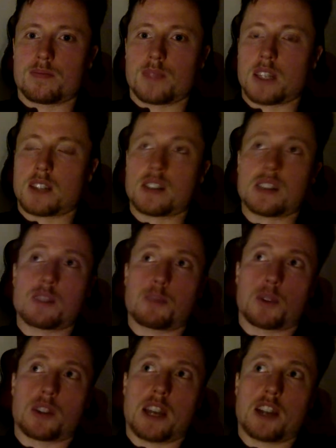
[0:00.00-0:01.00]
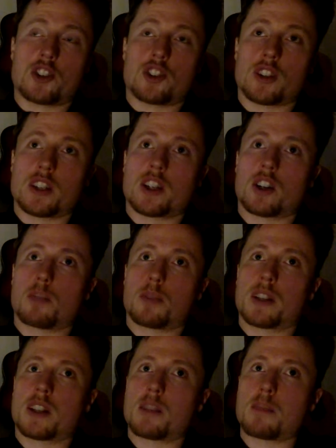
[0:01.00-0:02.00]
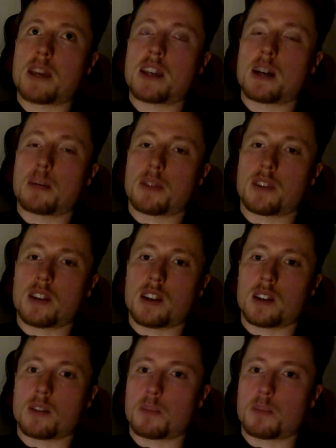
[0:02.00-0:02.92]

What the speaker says: yeah, since it's potentially a completely made up thing